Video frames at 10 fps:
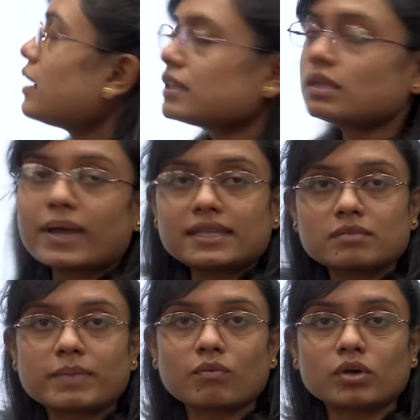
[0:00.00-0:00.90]
divided
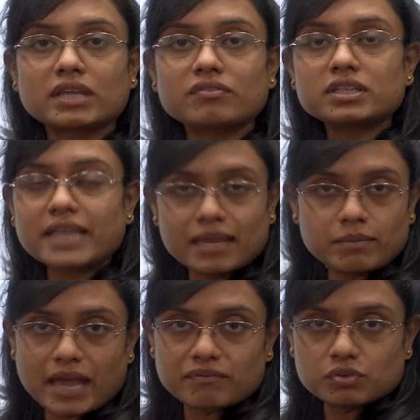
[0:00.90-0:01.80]
by whatever time
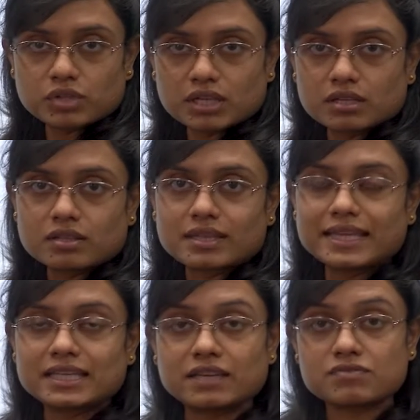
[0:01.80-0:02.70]
have you taken,
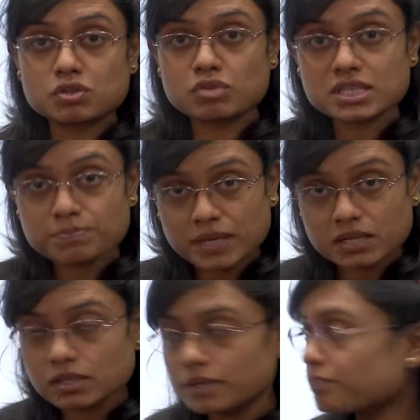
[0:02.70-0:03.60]
that gives you the
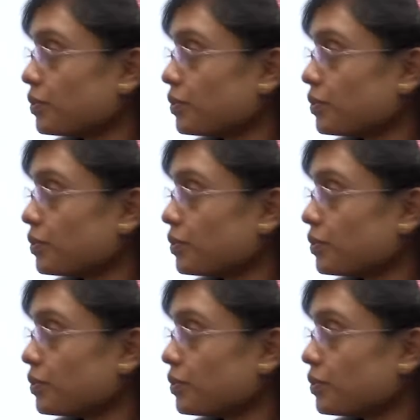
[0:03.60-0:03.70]
speed.